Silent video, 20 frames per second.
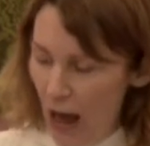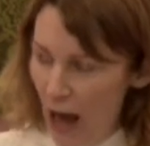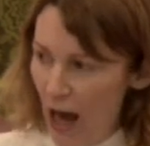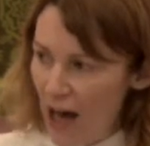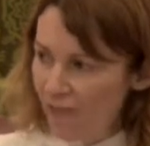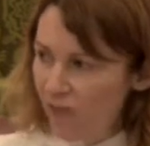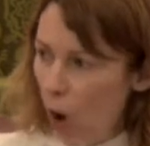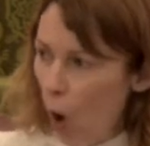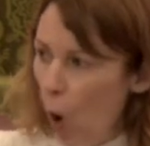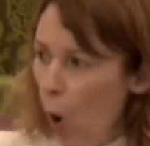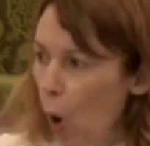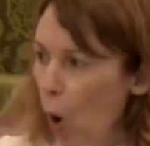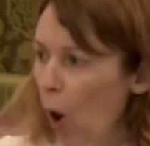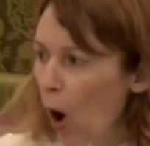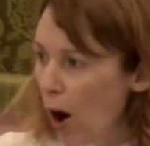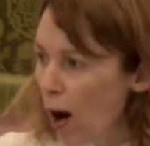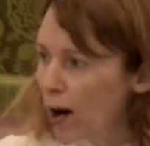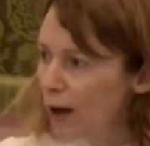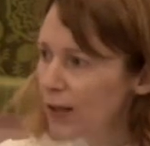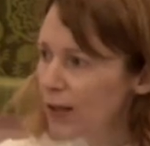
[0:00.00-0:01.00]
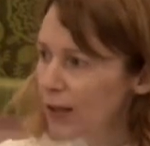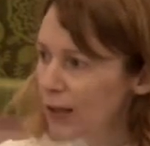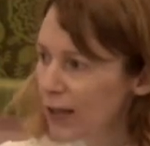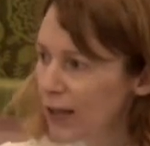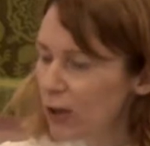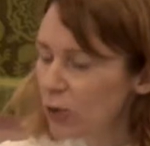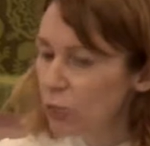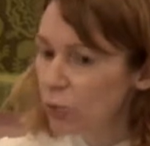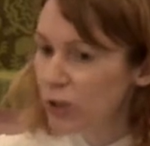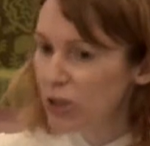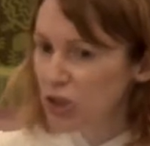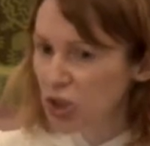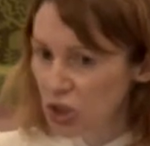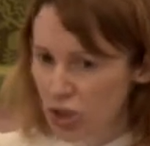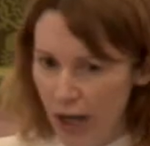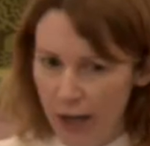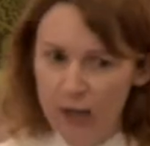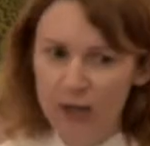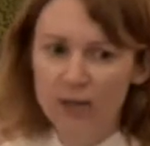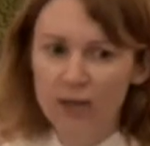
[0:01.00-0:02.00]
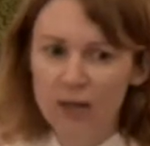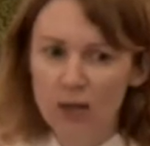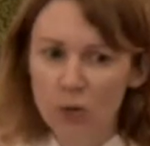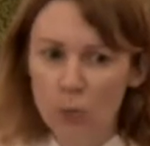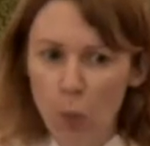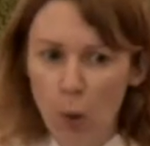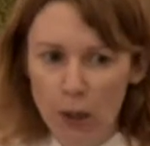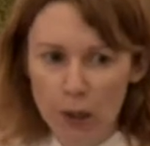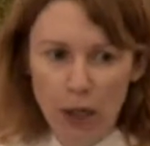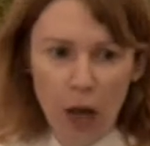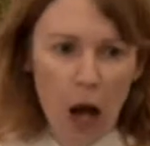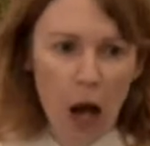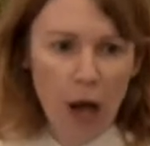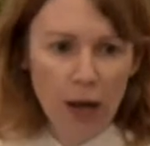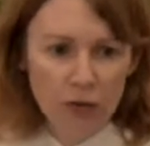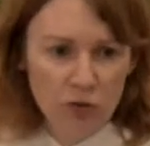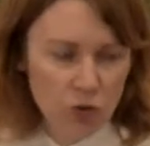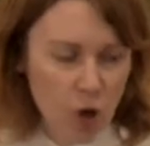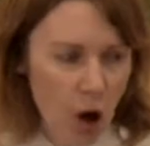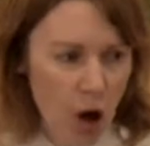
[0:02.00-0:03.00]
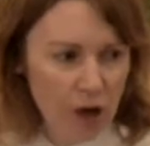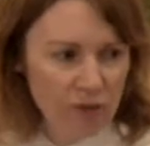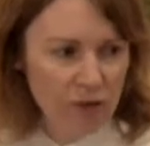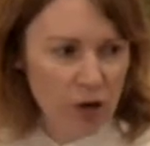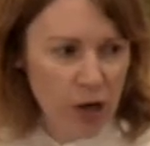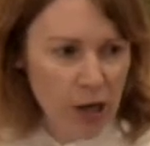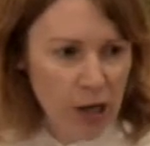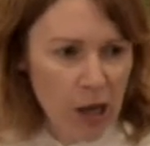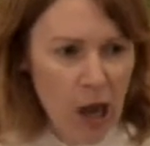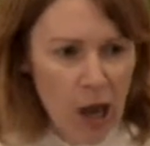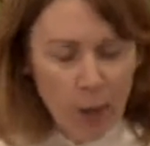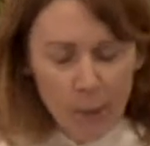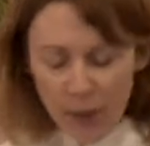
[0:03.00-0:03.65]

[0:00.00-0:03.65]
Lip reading: have wholeheartedly rejected what God is offering